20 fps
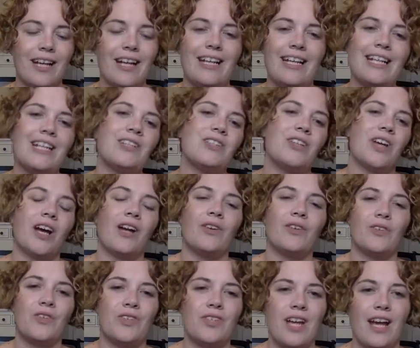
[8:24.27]
They need to
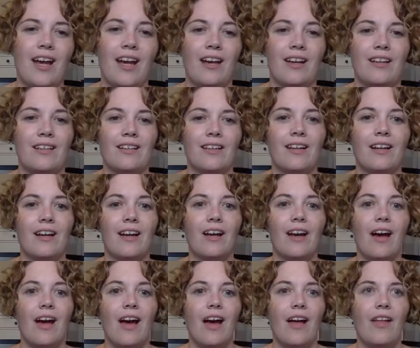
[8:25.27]
understand
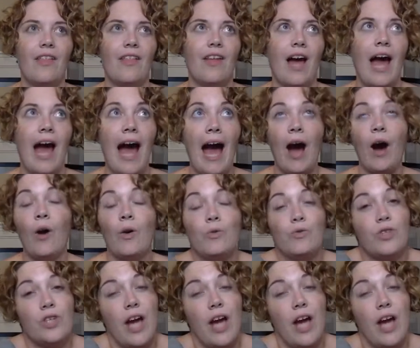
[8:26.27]
how